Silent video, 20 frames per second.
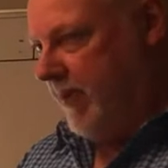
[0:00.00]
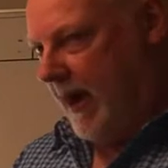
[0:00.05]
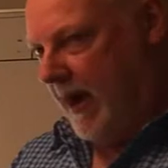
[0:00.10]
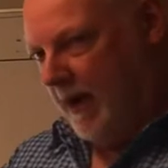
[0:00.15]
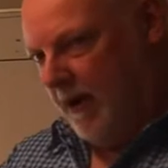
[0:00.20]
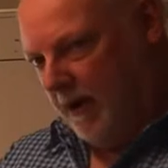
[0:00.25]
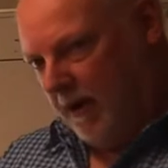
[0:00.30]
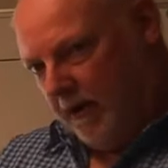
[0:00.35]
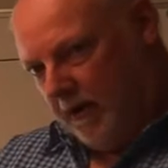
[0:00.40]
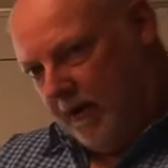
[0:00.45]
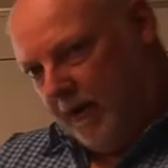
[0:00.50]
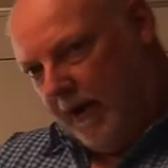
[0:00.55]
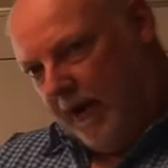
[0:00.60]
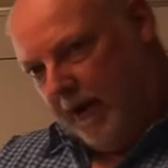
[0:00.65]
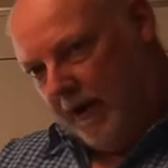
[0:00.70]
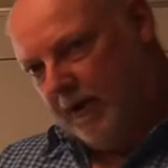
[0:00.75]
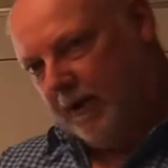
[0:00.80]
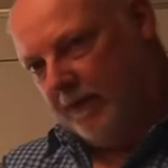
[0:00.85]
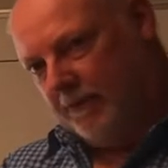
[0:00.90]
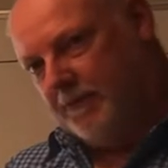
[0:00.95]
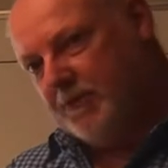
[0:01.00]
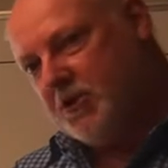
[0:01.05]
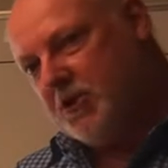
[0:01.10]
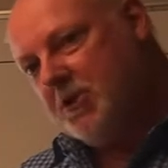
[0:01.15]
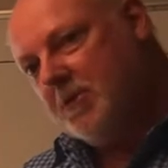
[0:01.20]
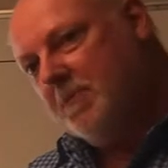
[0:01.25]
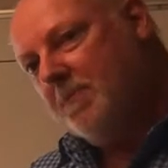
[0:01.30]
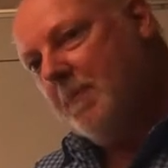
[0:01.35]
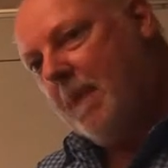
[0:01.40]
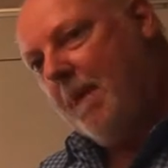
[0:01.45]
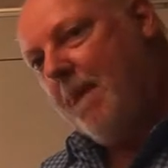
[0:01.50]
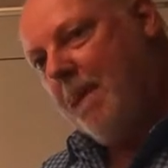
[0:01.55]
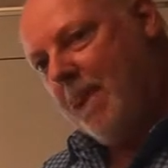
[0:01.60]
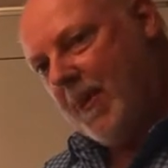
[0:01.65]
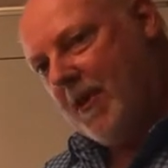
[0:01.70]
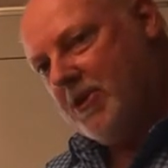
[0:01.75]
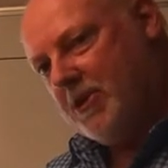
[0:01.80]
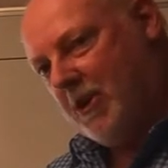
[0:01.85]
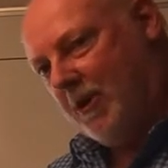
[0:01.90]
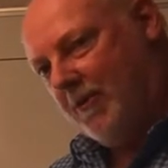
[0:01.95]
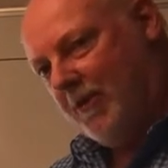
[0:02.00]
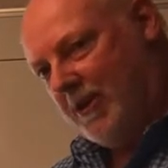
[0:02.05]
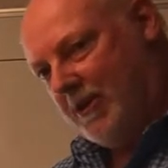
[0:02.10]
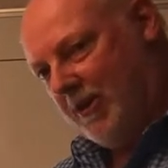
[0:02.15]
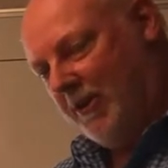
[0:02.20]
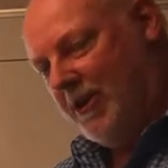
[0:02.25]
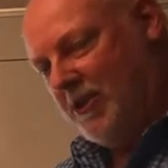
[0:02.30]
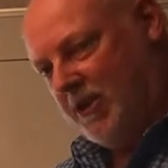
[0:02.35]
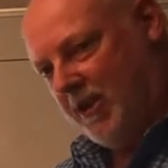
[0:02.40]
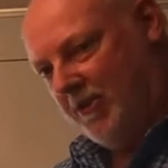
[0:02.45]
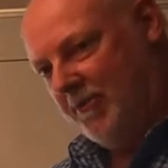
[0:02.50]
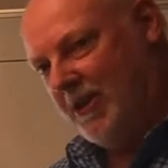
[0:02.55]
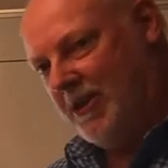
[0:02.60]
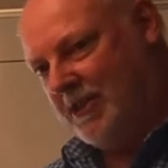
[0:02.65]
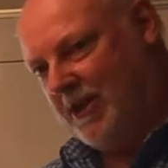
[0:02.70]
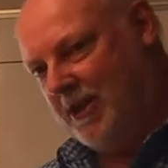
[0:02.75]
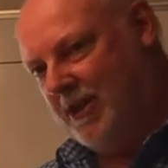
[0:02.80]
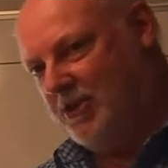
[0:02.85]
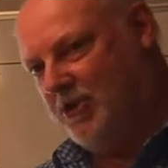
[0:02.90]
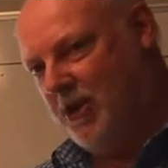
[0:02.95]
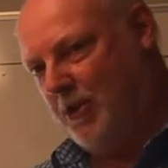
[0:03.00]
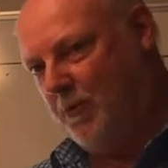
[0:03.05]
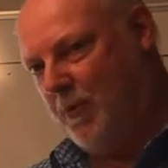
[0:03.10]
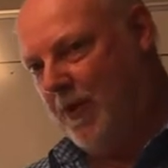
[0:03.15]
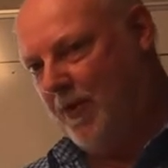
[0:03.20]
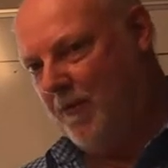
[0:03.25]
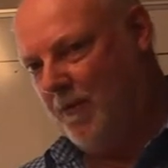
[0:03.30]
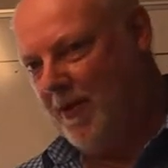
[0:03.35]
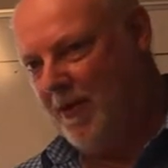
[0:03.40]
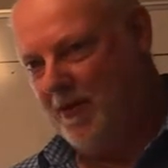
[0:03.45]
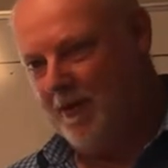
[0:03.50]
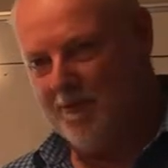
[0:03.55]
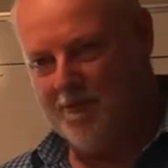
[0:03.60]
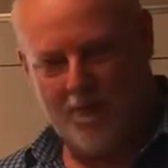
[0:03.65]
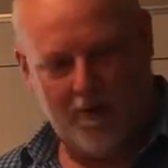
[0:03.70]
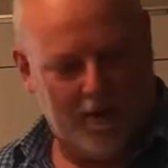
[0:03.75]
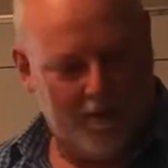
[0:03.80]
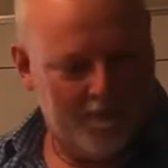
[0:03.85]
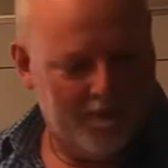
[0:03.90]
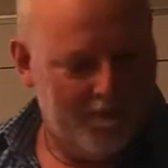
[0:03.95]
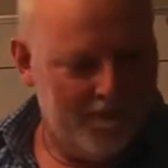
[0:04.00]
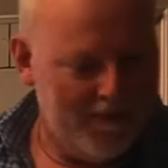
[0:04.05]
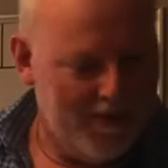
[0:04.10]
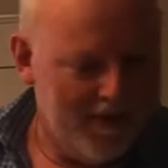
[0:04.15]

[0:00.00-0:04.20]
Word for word: panel at Clay Cliffs. So these are actually, this mm-hmm. actually where, where they're from.